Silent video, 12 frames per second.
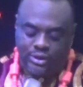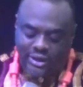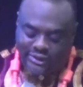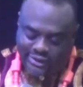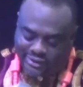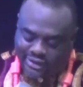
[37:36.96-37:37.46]

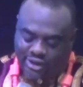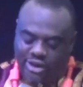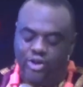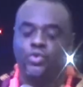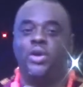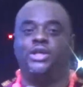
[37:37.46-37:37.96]
This is the
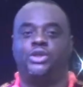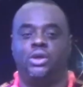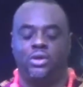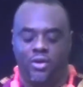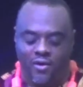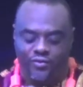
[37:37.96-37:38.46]

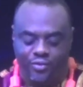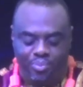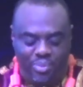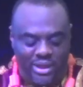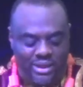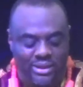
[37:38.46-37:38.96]
situation of
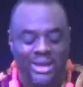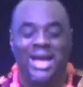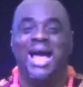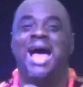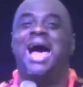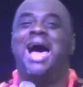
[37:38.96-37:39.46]
being
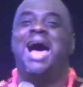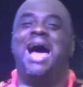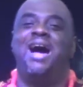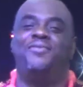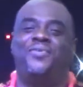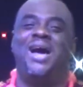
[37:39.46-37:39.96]

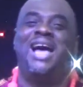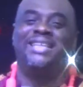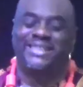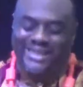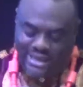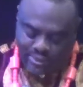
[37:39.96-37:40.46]
half
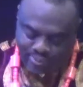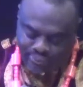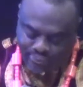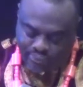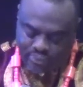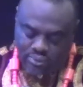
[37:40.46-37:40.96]
asleep
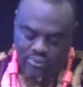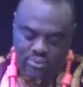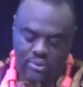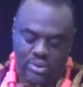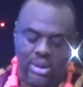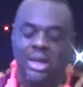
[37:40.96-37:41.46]

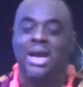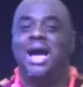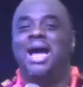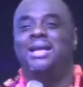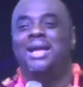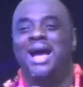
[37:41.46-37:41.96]

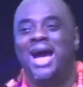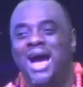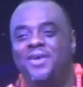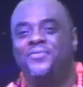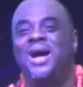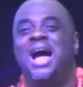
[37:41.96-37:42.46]
and
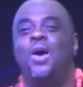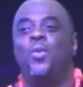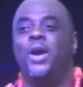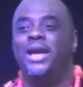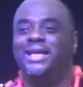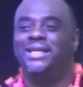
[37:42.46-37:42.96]
half
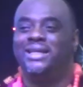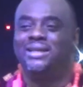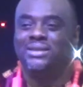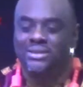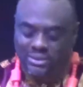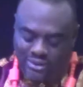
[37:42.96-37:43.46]
awake.
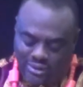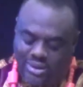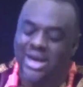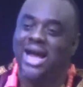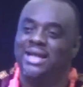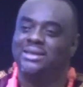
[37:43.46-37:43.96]

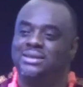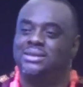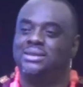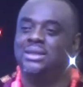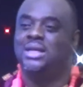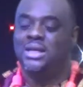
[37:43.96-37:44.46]

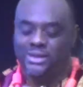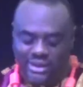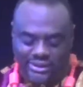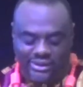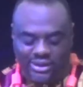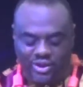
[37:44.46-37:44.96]
Trance.
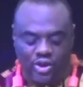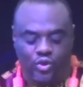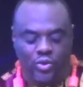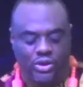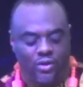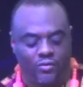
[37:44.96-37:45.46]
This is the
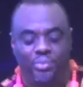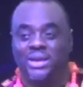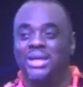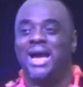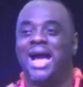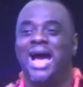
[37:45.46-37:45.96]
situation of
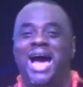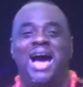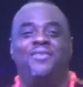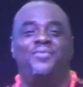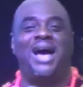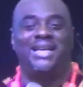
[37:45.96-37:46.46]
being
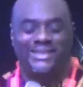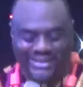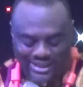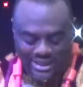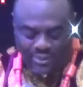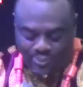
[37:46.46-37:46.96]
half
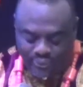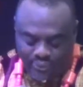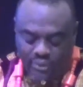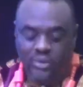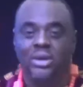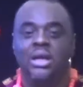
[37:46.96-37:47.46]
asleep
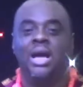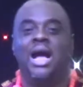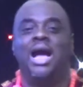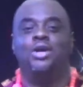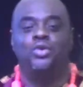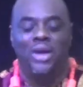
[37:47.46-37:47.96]

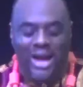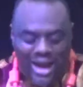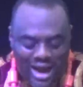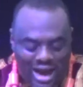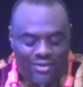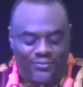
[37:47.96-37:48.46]
and you are
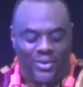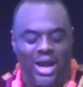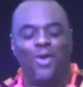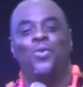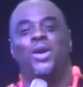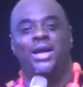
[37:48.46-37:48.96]
half
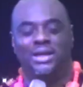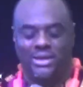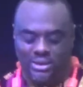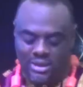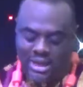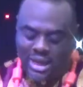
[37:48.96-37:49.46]

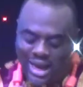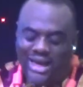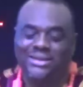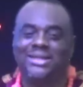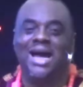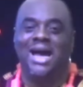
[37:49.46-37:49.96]
awake.
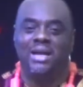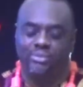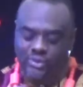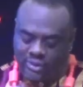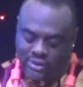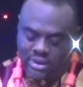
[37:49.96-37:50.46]
At
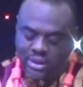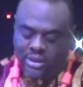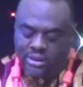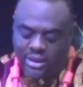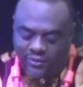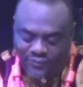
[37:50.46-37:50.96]
times,
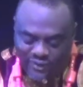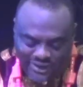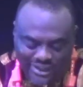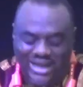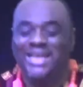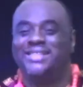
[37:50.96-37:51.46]
the
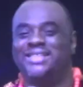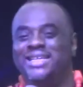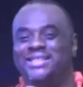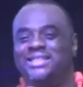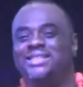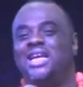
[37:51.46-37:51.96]
physical
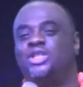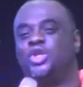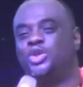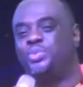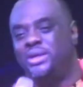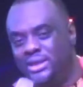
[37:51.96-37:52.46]
senses are
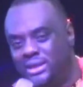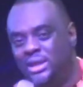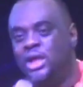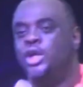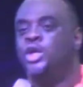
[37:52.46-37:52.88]
suspended.